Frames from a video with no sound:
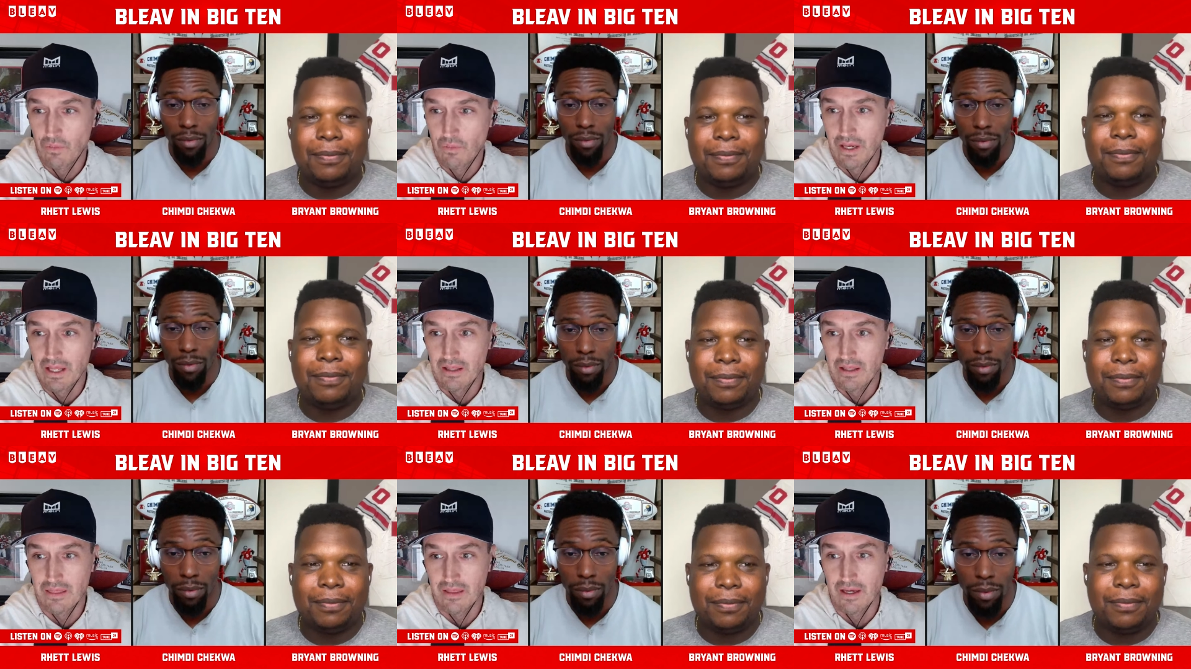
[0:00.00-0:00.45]

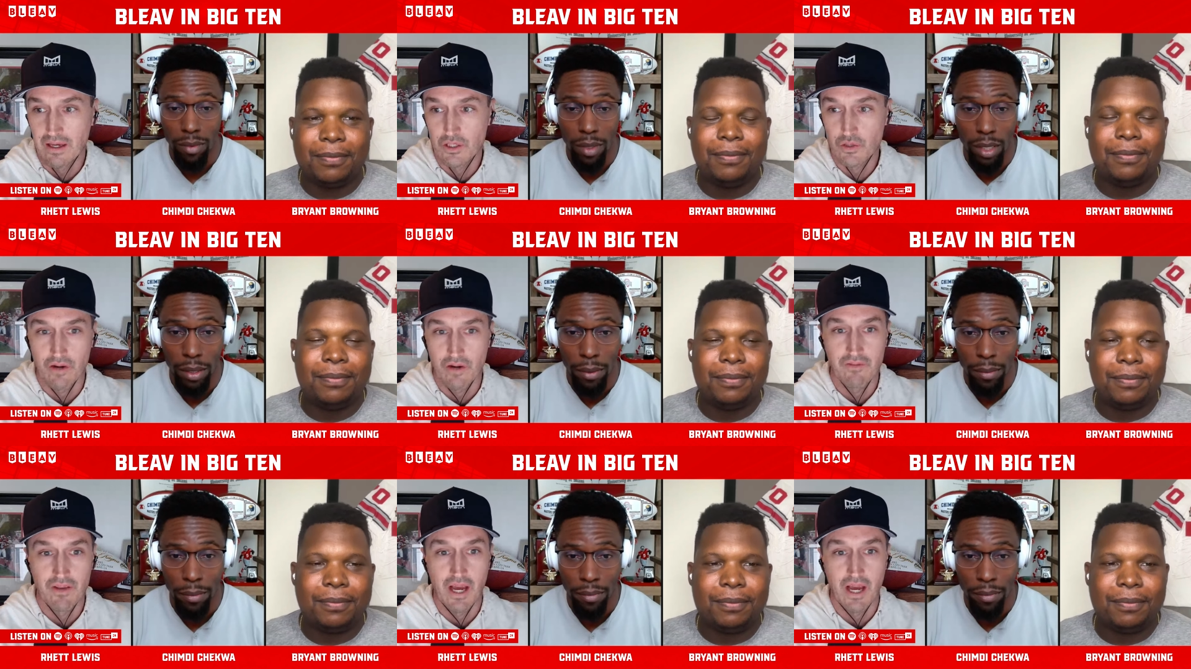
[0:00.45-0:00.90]
Speaker 1: With uh, yeah.
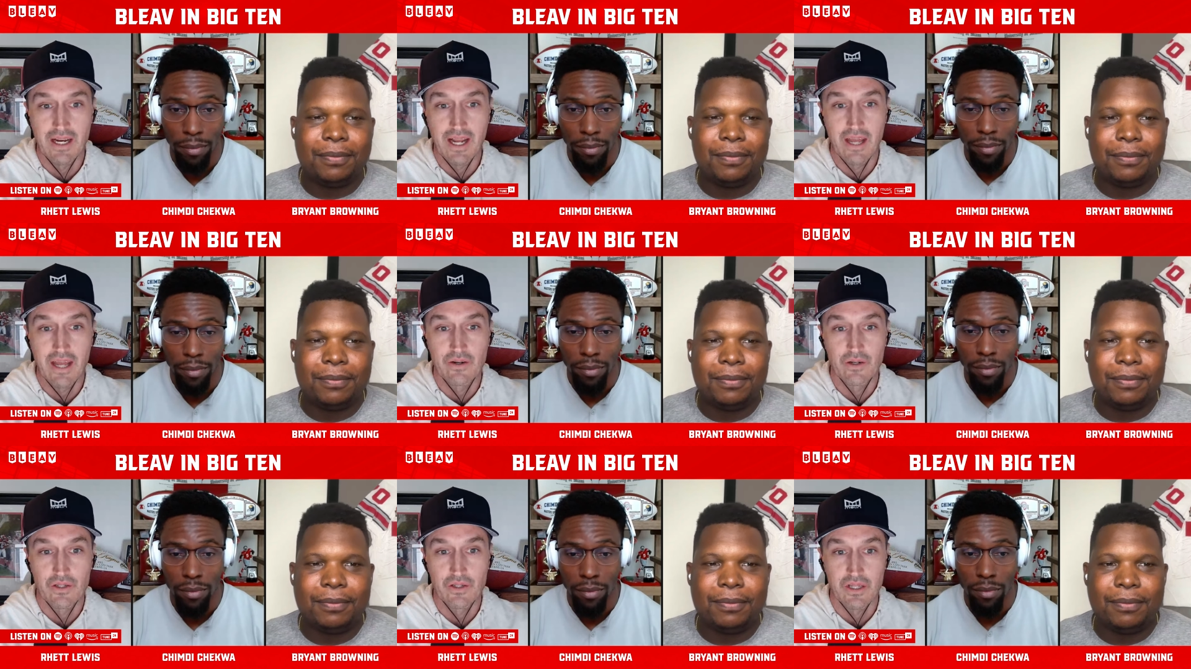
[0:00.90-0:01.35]
TreVeyon
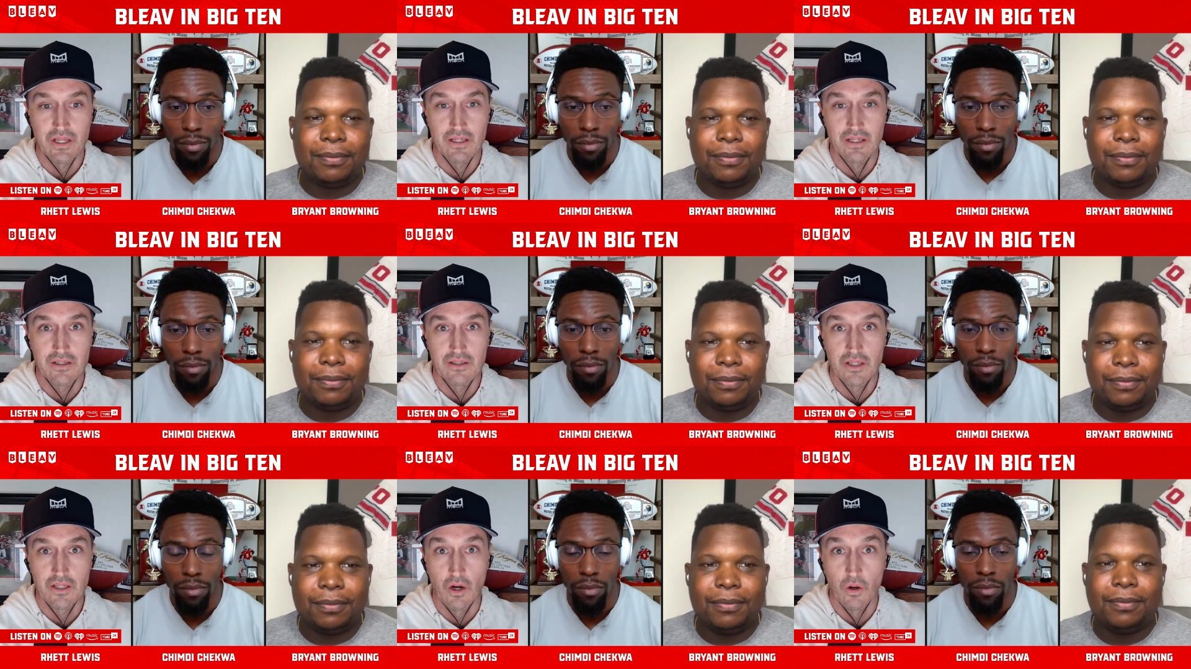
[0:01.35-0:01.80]

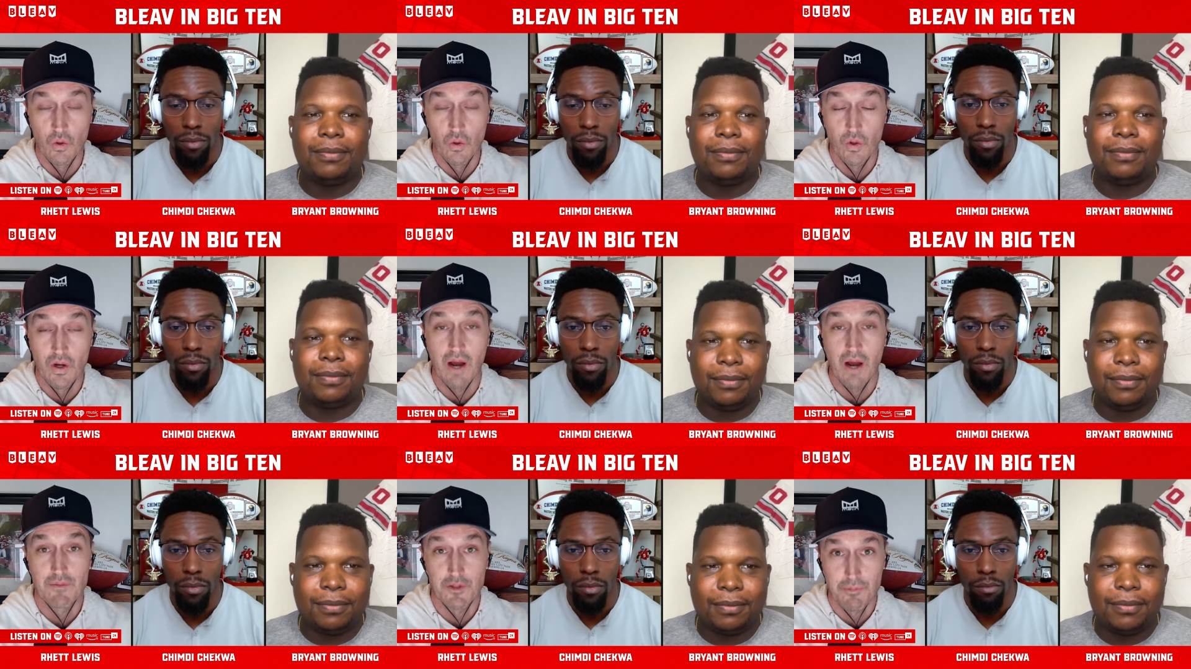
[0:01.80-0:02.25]
Henderson, you know, who
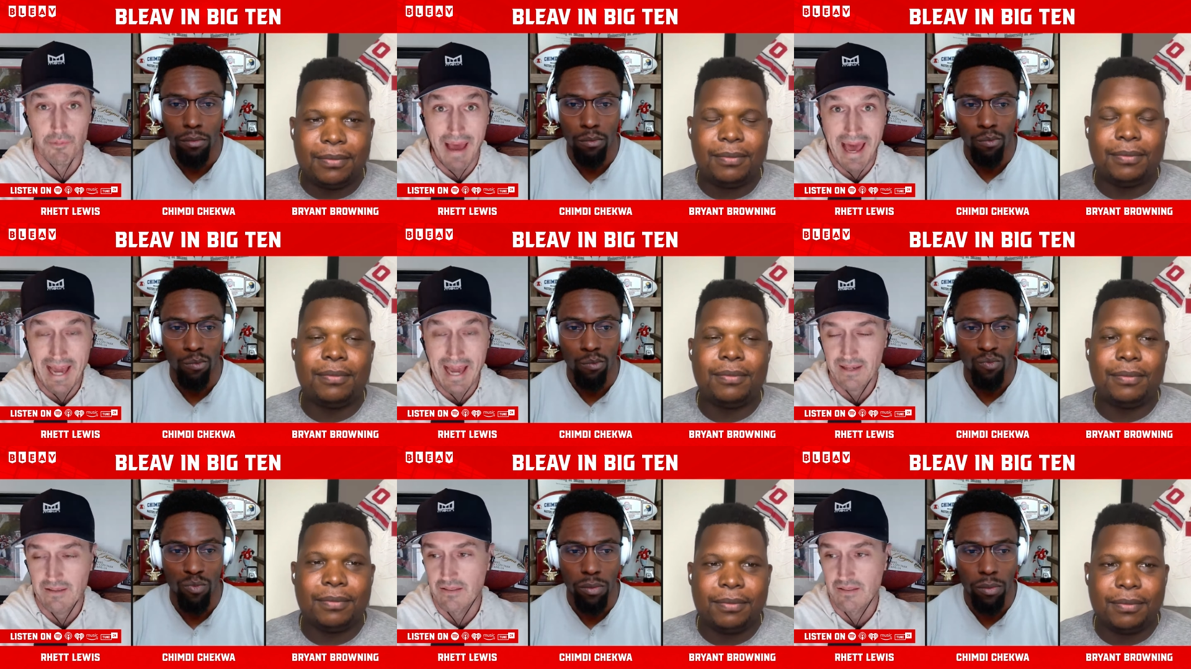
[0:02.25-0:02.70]
comes
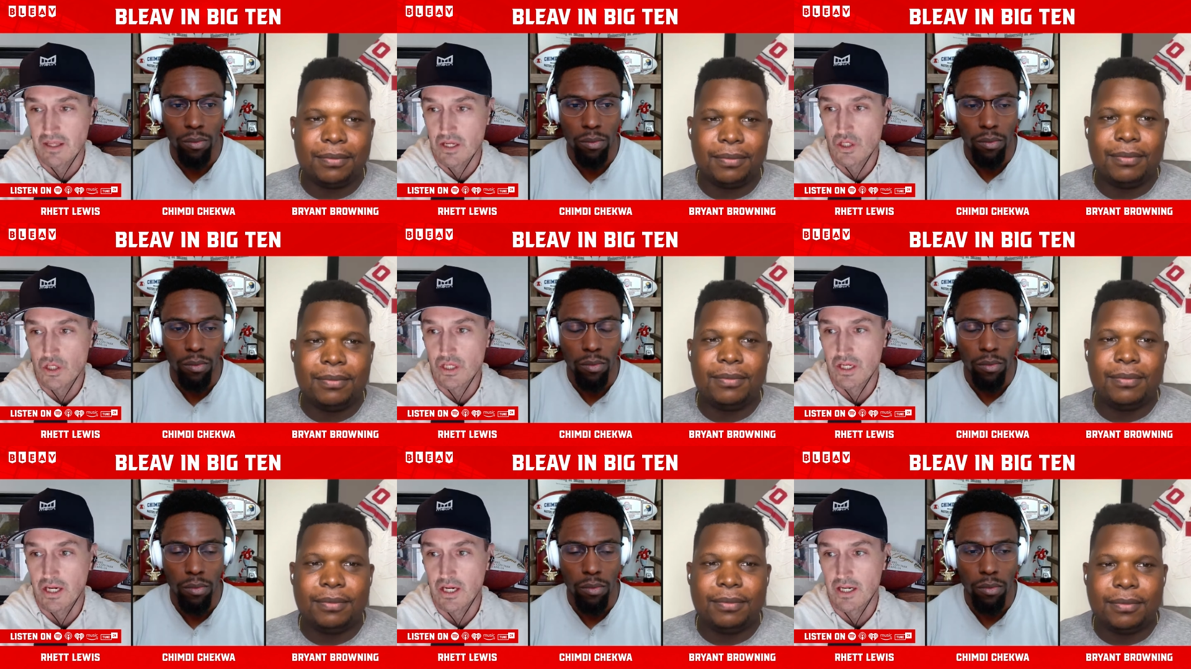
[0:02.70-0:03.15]
back
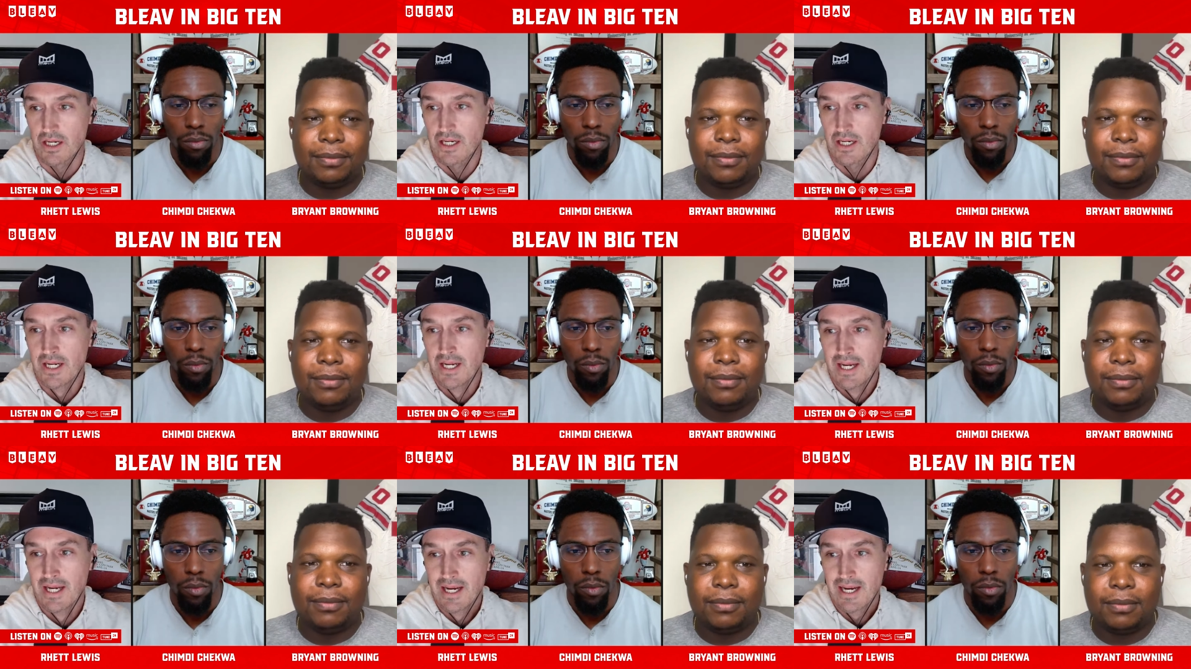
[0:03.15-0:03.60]
this year,